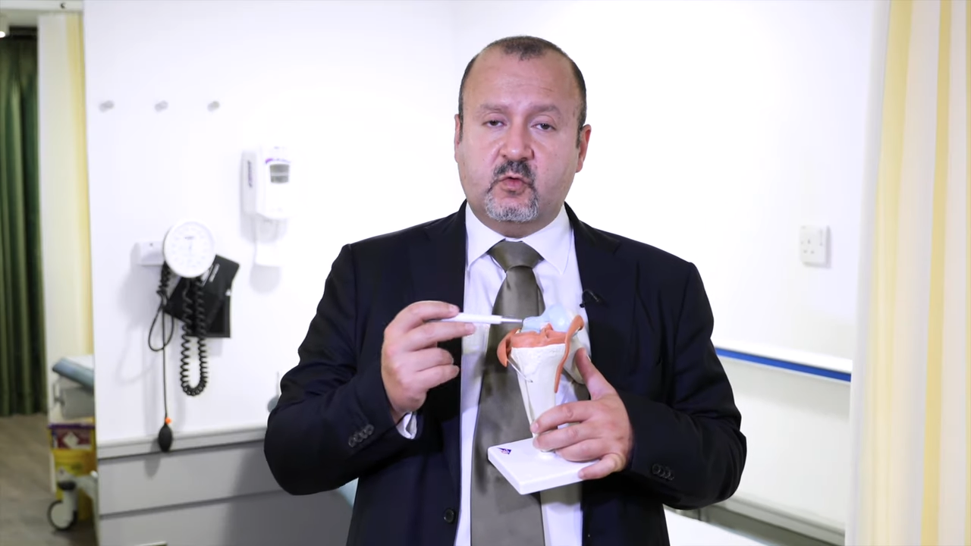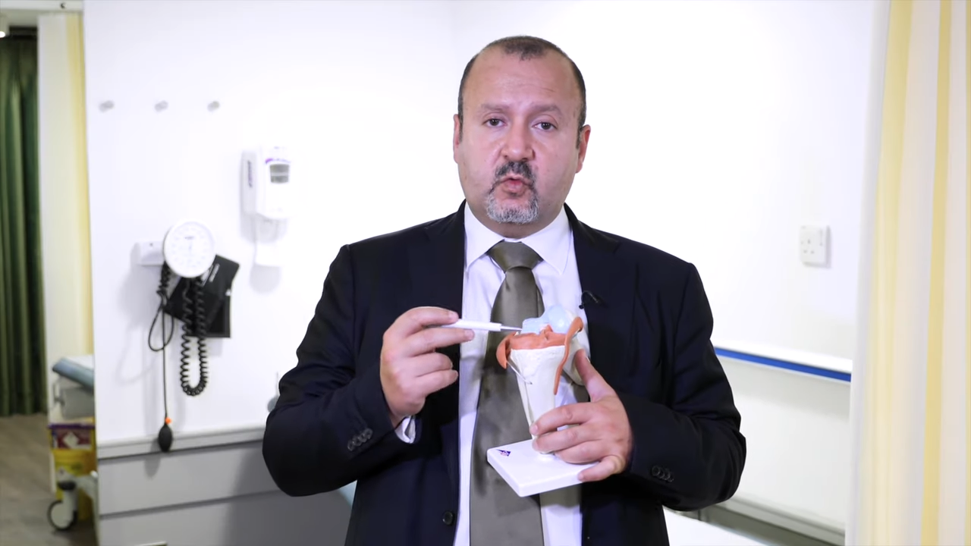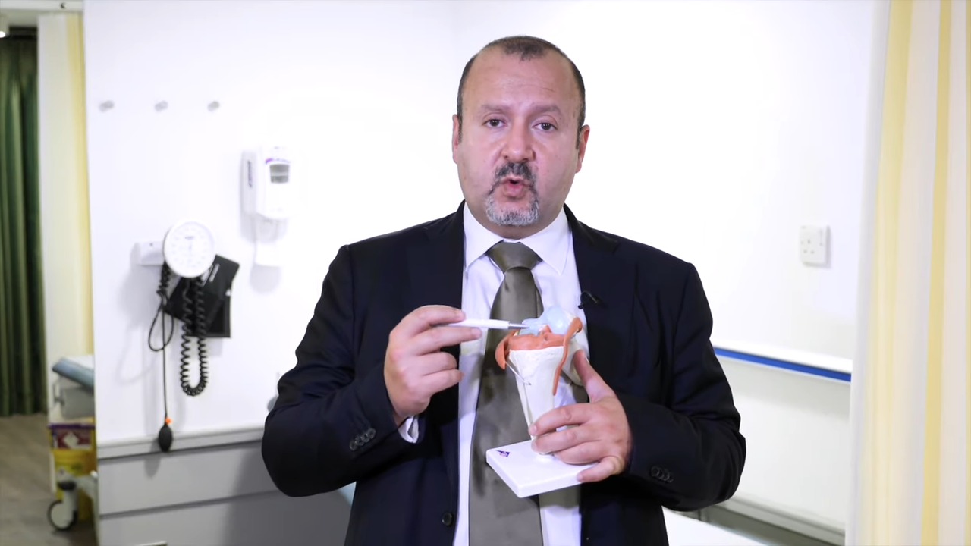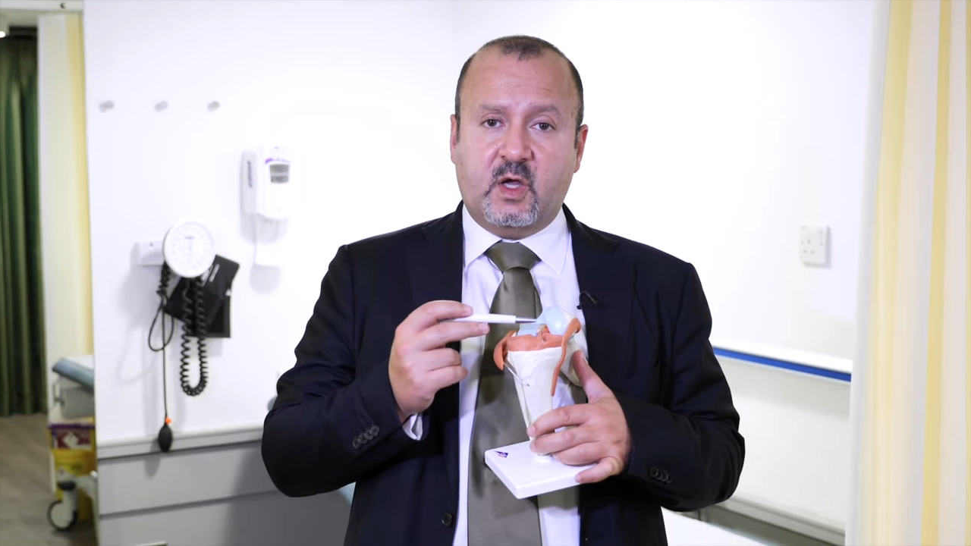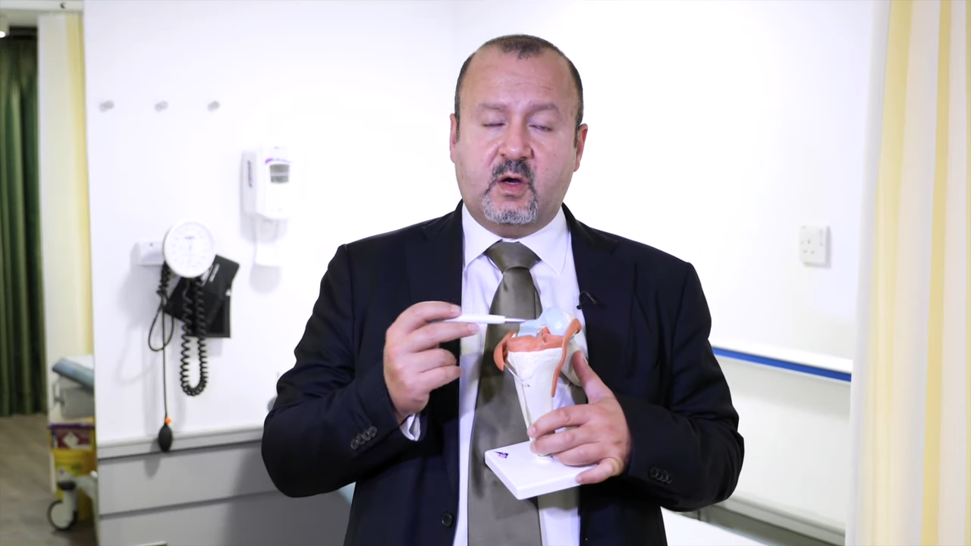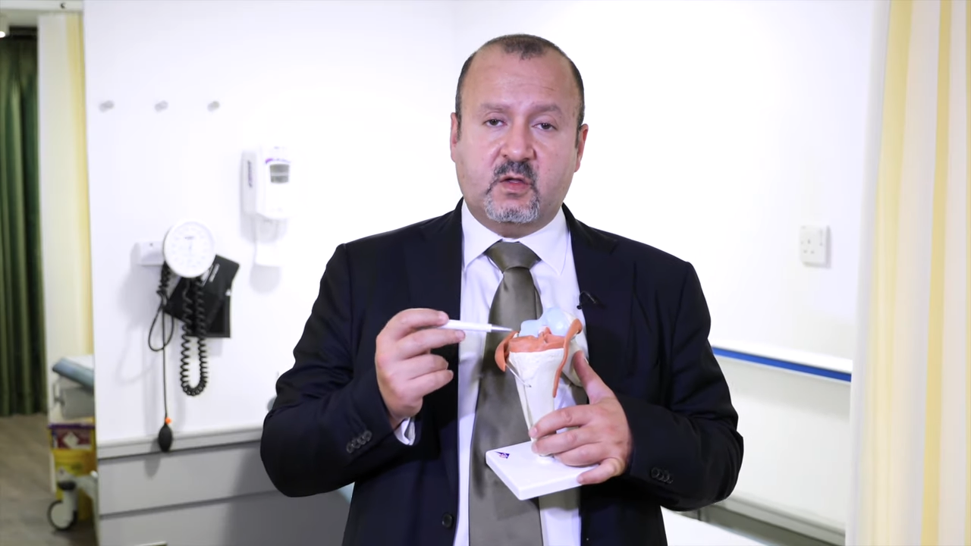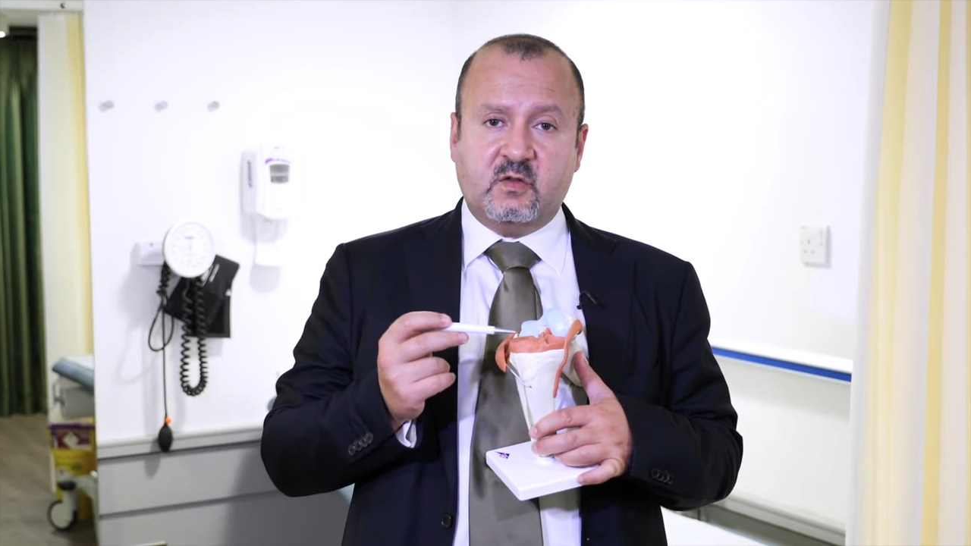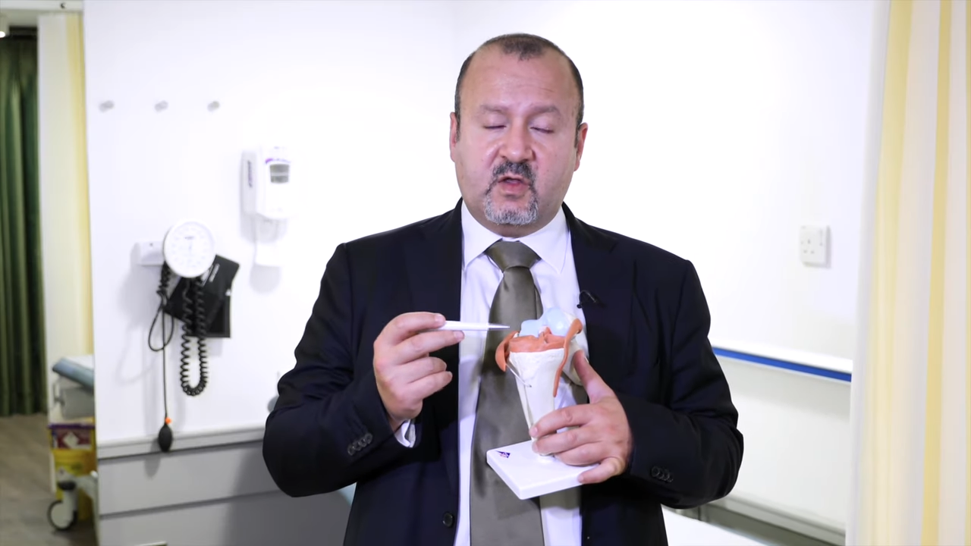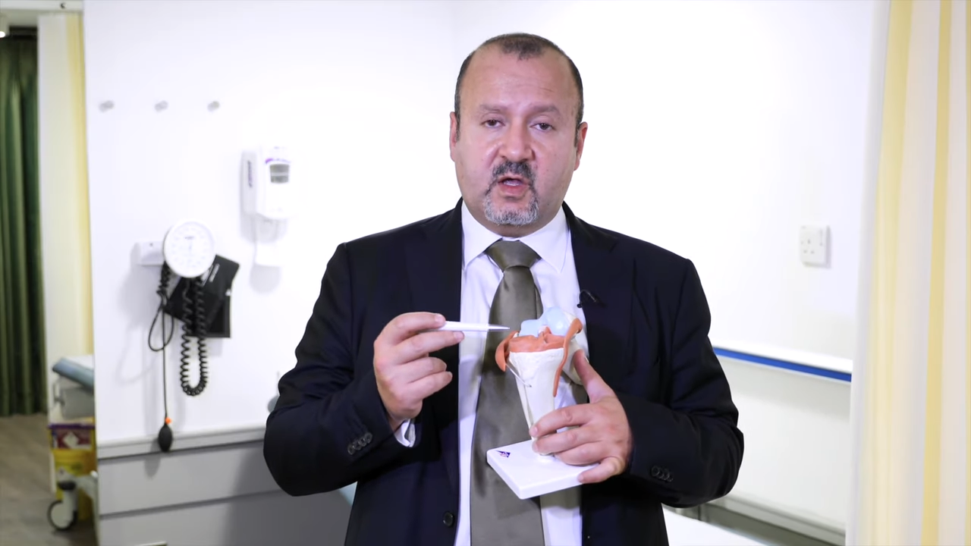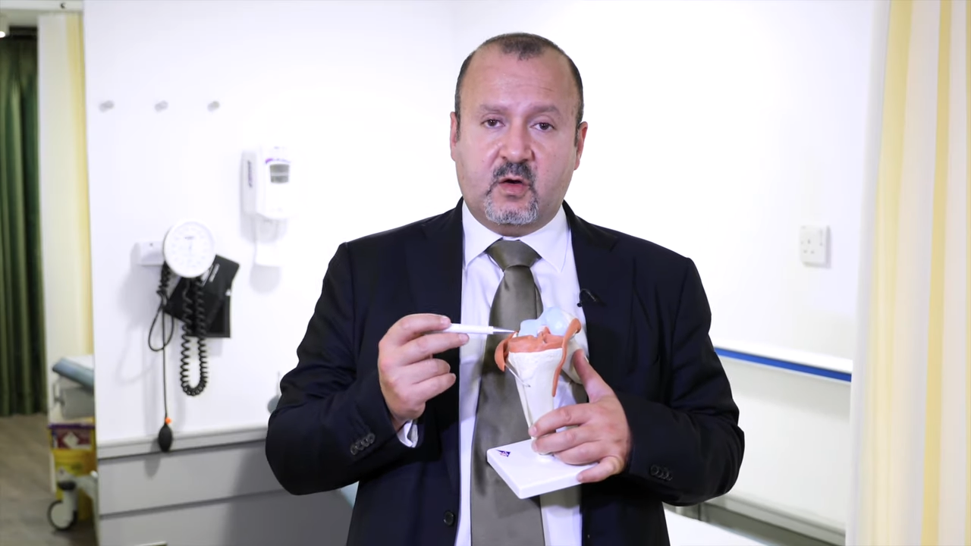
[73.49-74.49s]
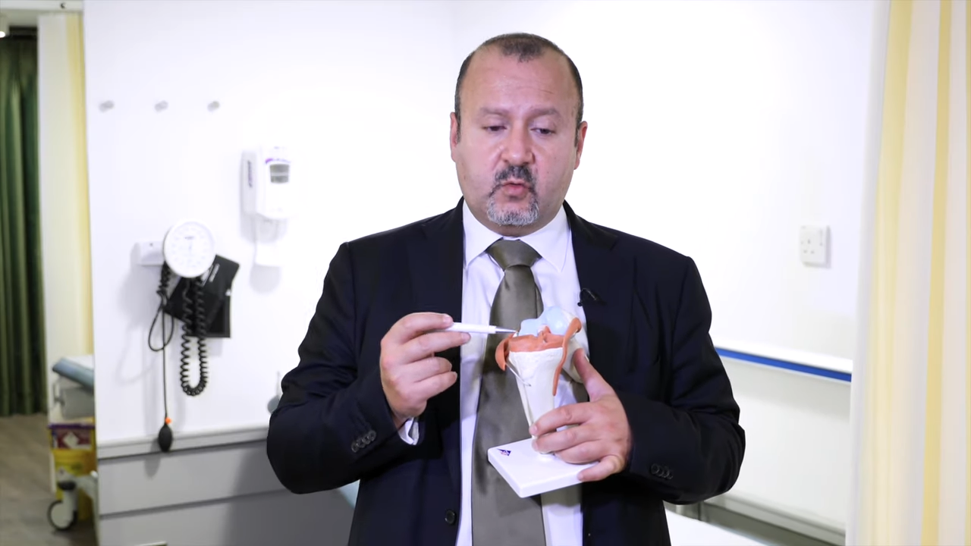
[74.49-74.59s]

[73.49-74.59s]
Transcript: to wear and tear,